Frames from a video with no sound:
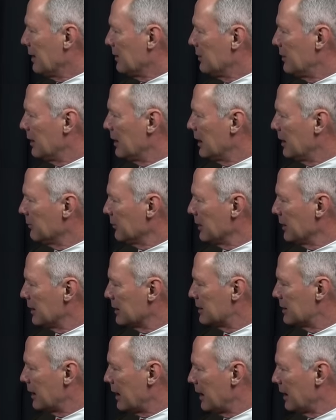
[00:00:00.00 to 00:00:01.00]
Then I'm going
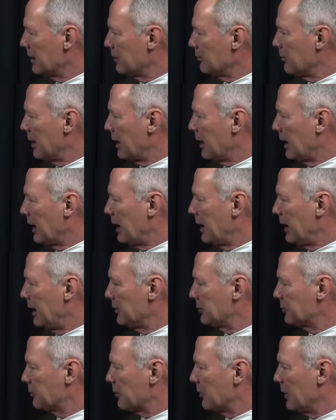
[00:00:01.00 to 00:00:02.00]
to take my
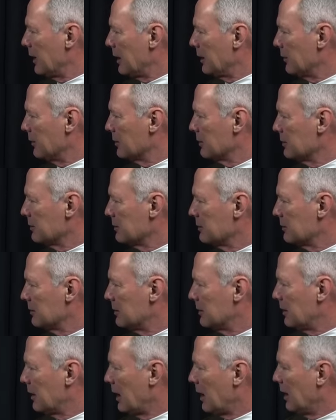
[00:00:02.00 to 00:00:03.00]
aspirator
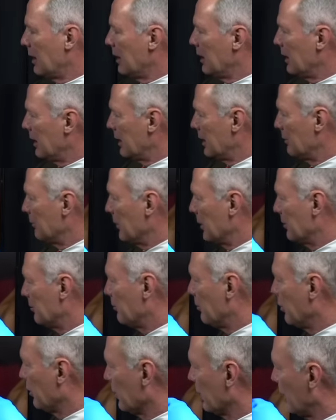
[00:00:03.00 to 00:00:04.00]
and I'm going to
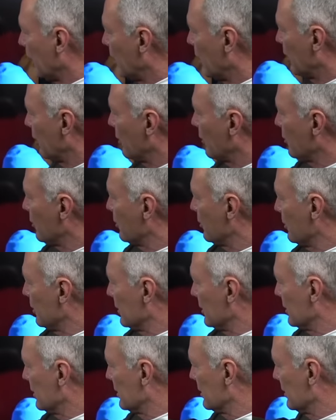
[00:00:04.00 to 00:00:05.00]
blow
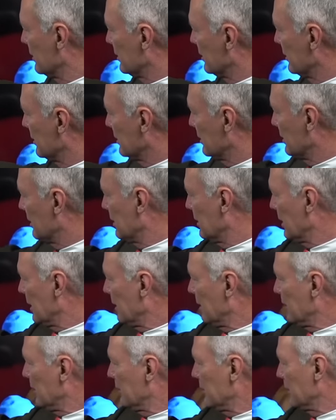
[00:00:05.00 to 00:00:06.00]

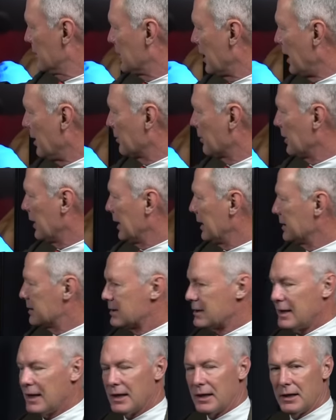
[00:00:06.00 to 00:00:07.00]
the topical
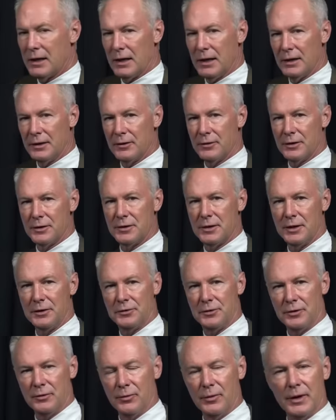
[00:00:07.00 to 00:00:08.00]
anesthetic into the tissue.